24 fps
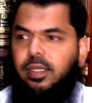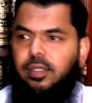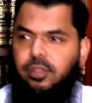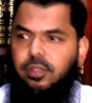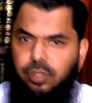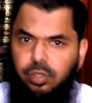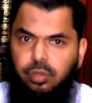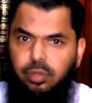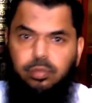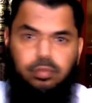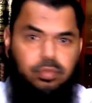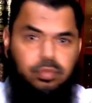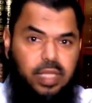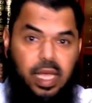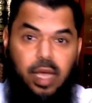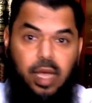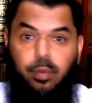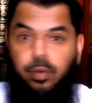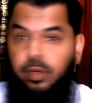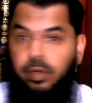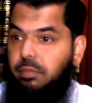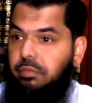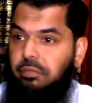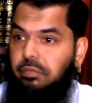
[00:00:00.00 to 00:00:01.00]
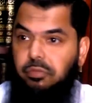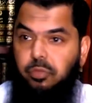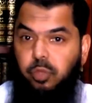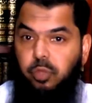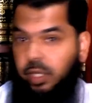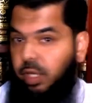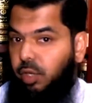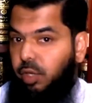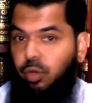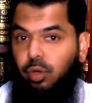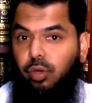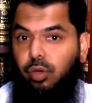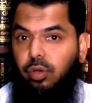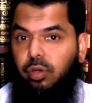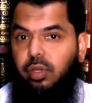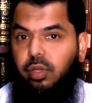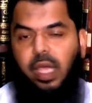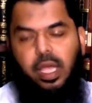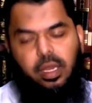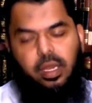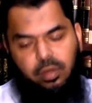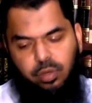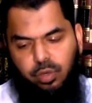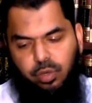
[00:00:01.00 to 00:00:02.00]
So that one we can go look
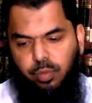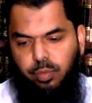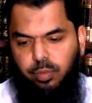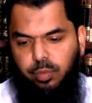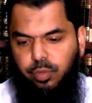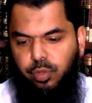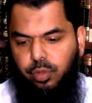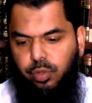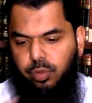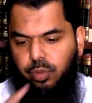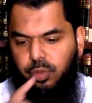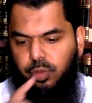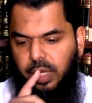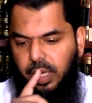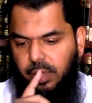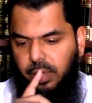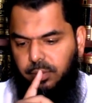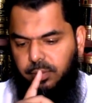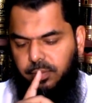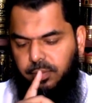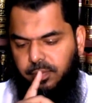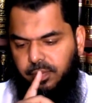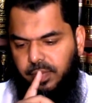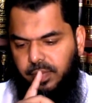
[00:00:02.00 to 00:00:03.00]
at, no, no, no doubt.